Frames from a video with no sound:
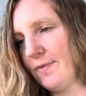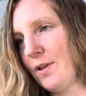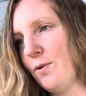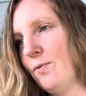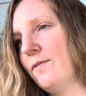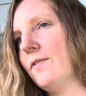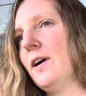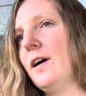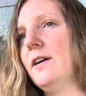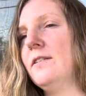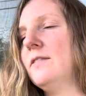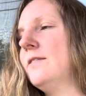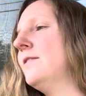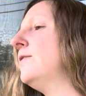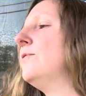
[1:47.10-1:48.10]
We've got
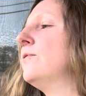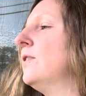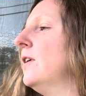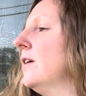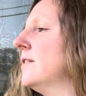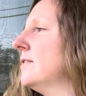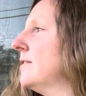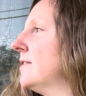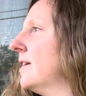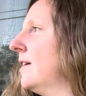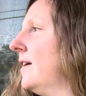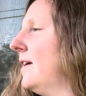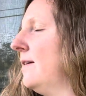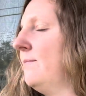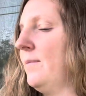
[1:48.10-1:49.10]
two cards that
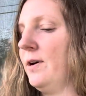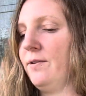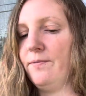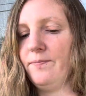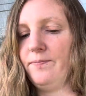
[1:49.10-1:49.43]
came out.